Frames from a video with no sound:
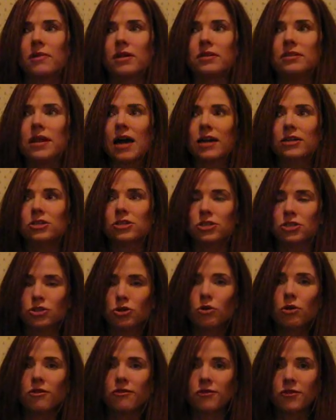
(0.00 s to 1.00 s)
Dr.
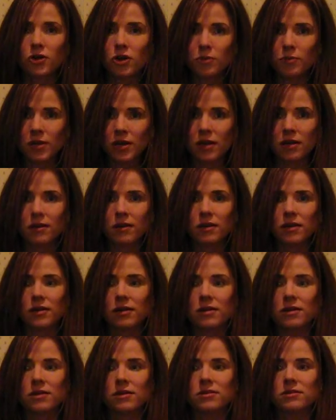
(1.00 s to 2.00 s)
Joel Fuhrman
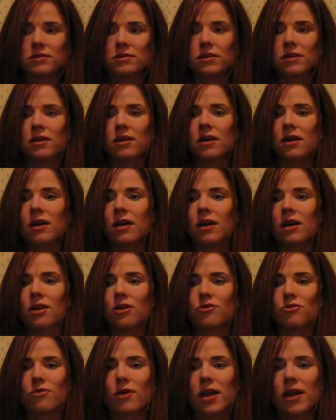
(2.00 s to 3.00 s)
is a
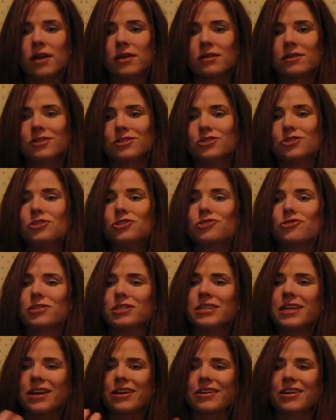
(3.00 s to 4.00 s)
great
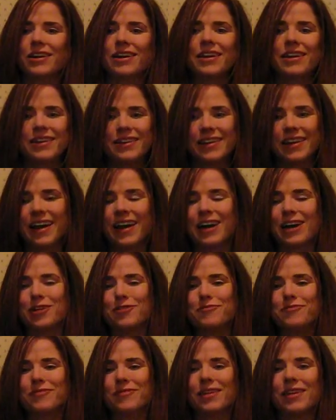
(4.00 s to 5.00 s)
nutritarian,
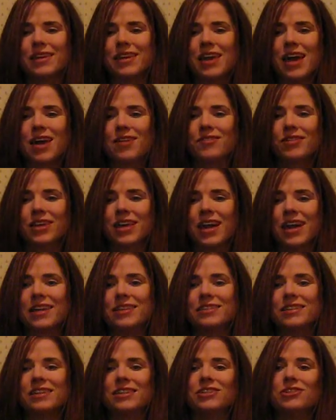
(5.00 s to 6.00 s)
and he
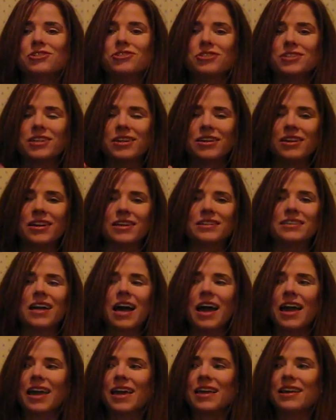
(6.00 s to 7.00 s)
advocates a nutritarian
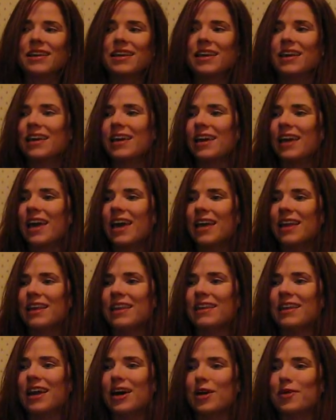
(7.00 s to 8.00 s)
diet,
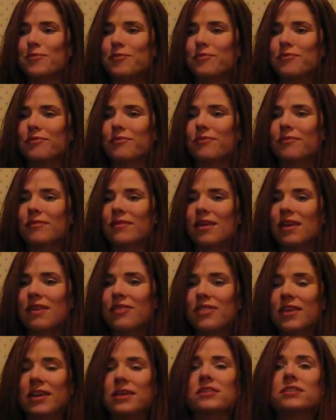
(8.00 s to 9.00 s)
and he
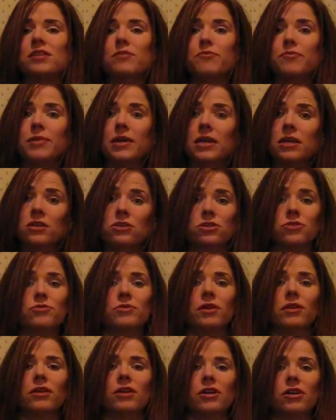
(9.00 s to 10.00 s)
thinks that beans are
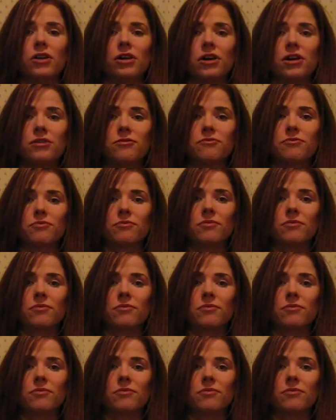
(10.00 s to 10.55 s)
really good,